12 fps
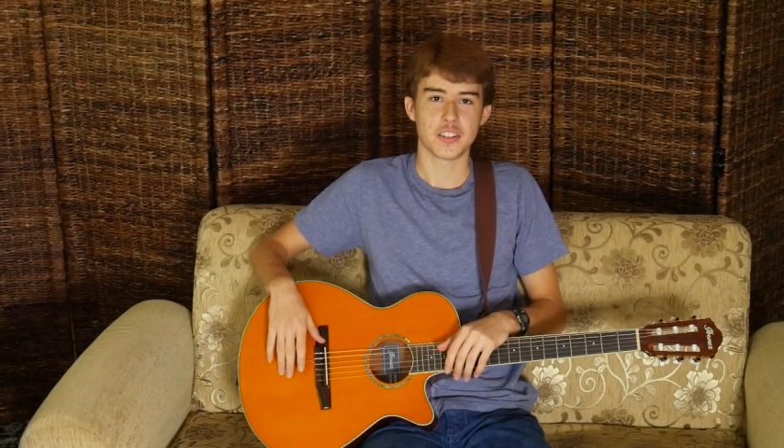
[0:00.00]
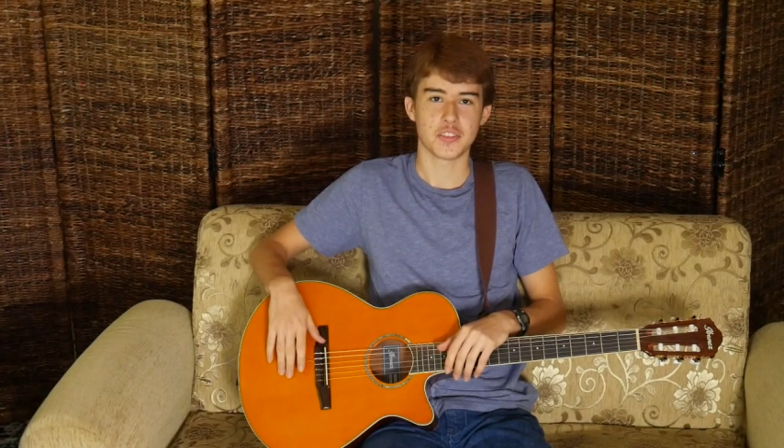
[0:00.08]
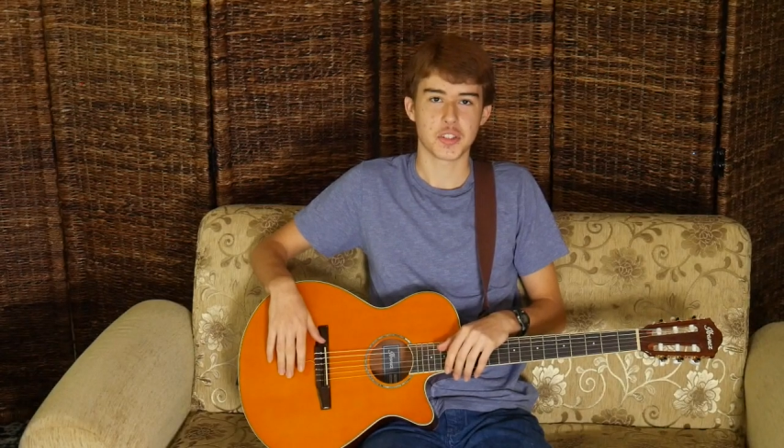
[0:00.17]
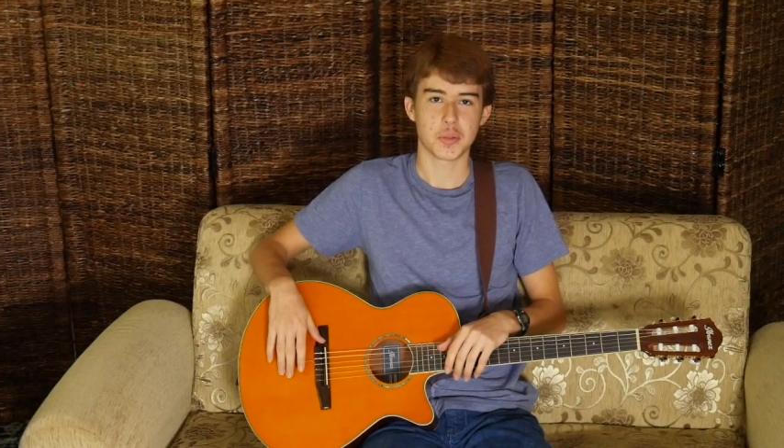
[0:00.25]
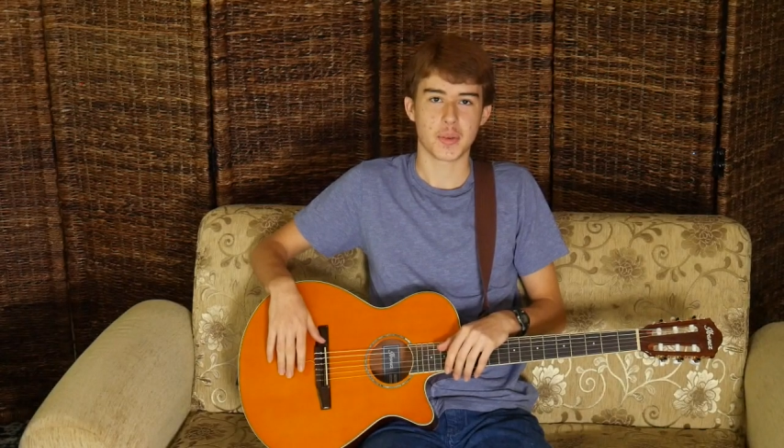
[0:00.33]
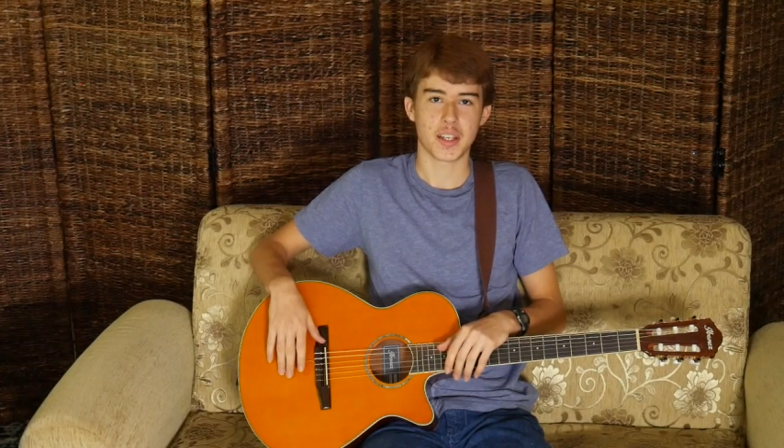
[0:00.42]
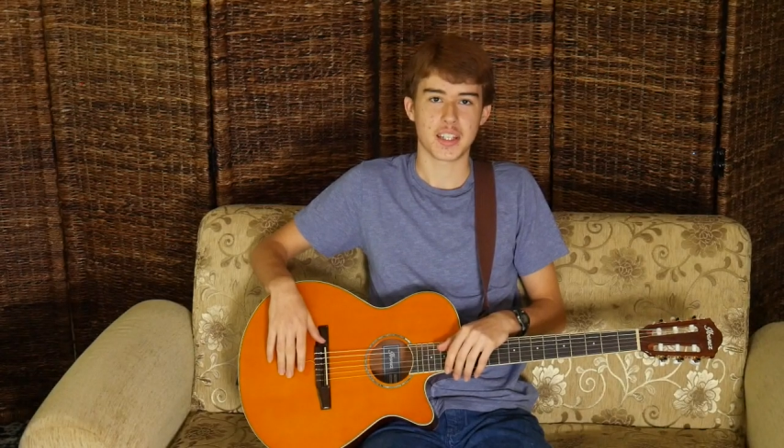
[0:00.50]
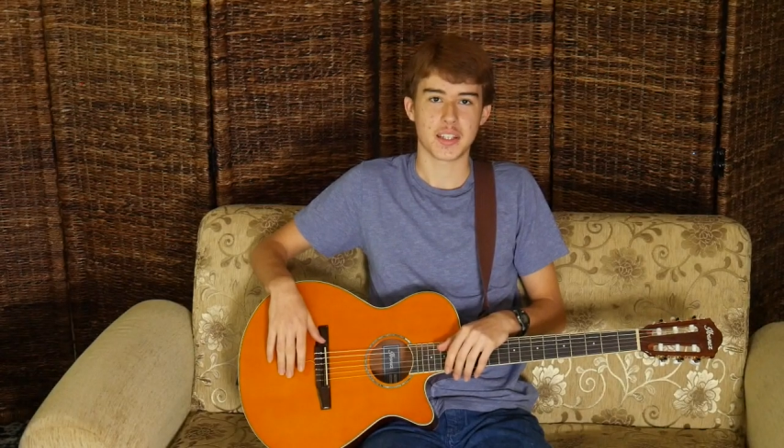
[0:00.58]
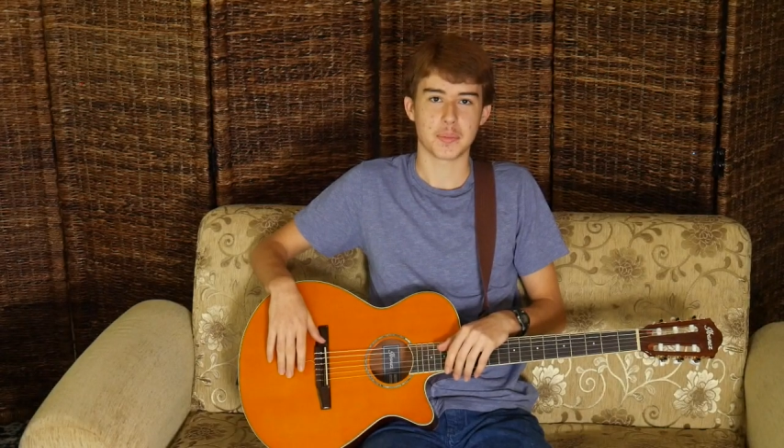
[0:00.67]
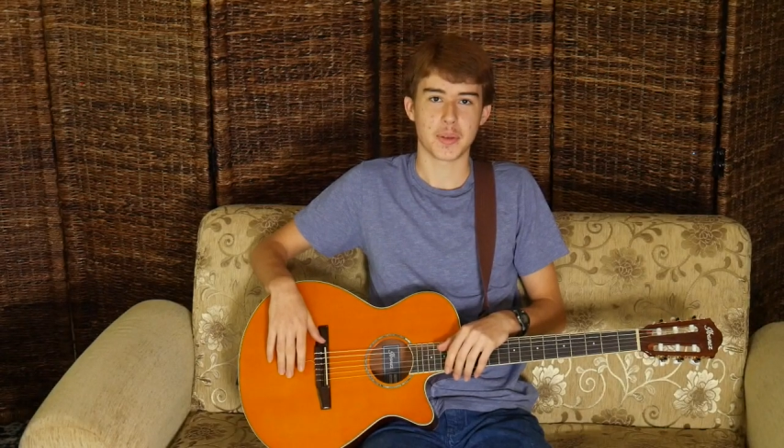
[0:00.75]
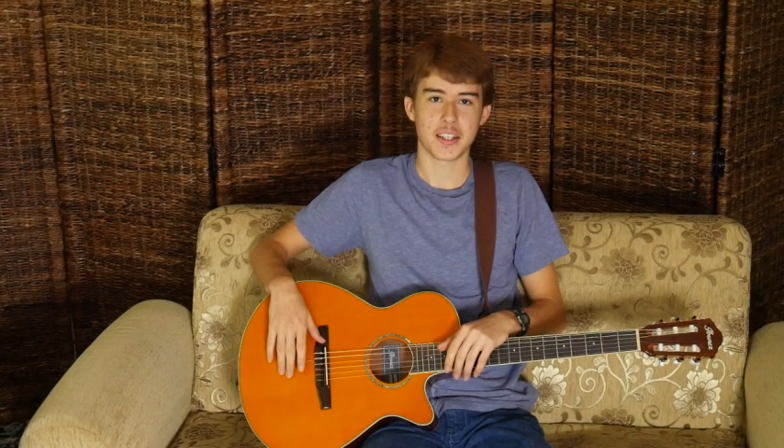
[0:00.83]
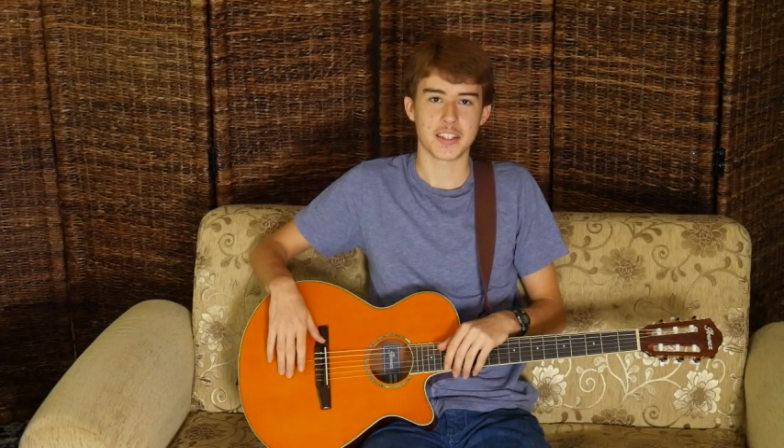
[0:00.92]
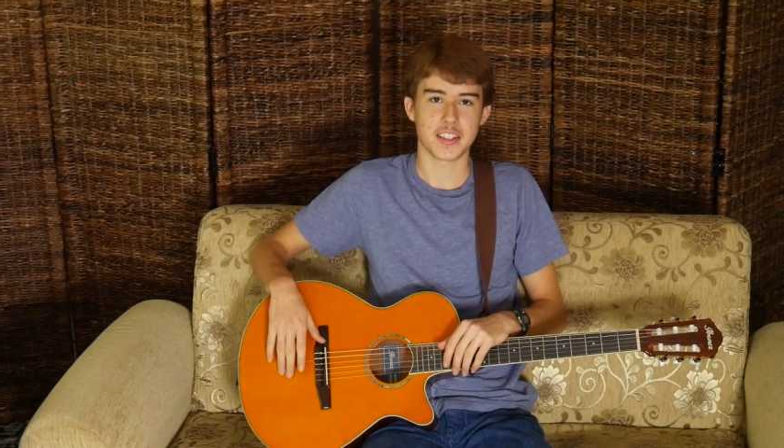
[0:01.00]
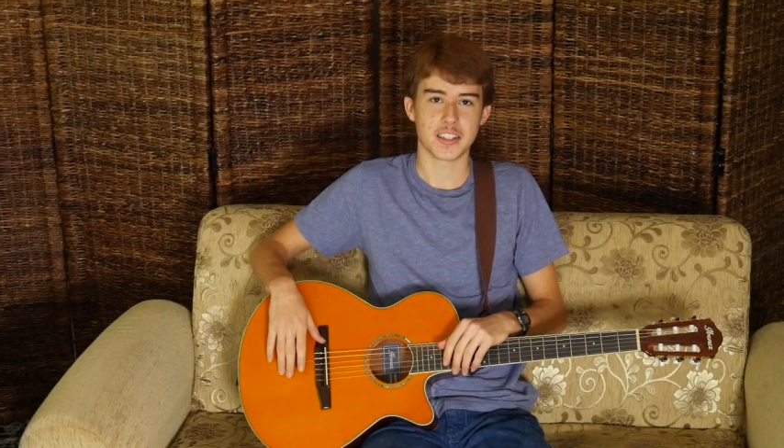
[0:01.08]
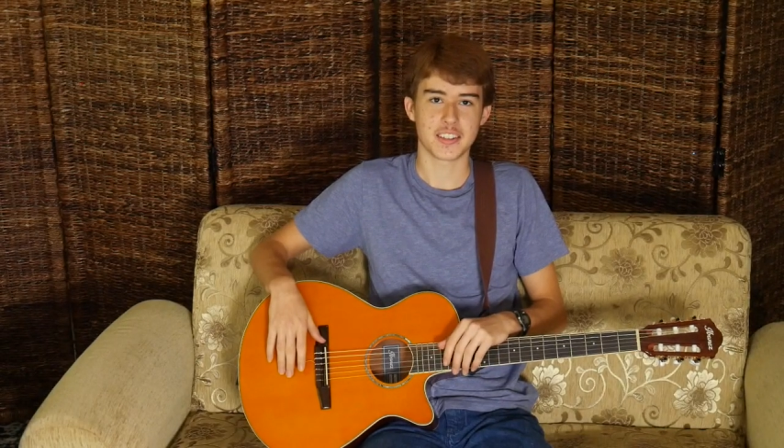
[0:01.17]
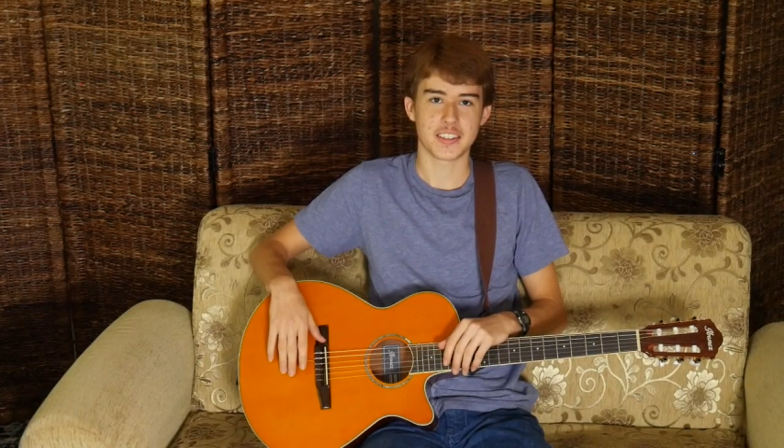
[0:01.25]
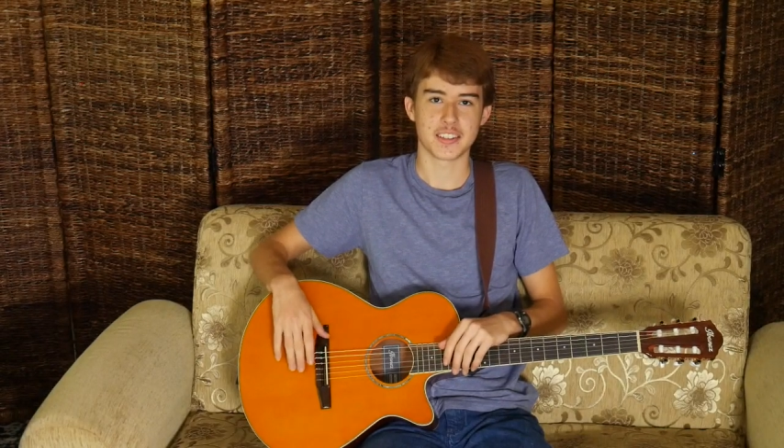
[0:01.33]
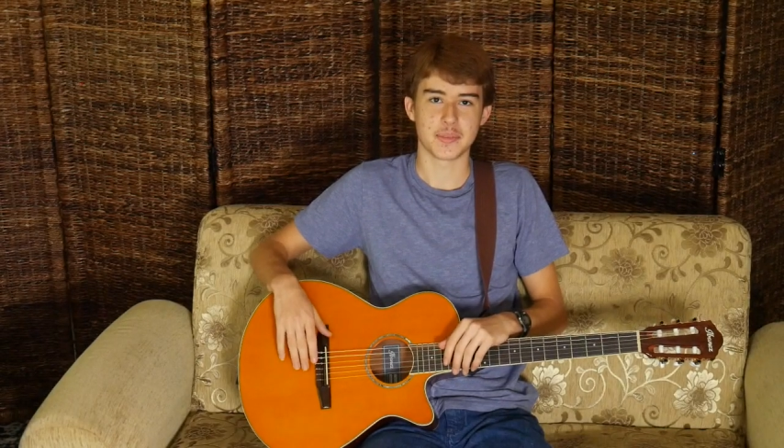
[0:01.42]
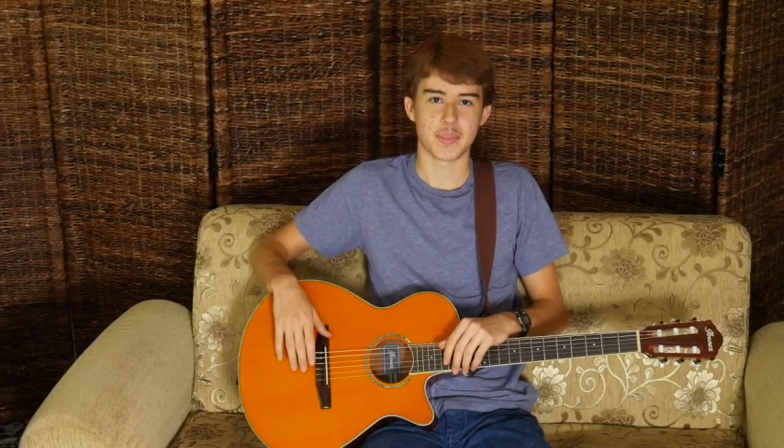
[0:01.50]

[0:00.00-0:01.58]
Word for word: review my Ibanez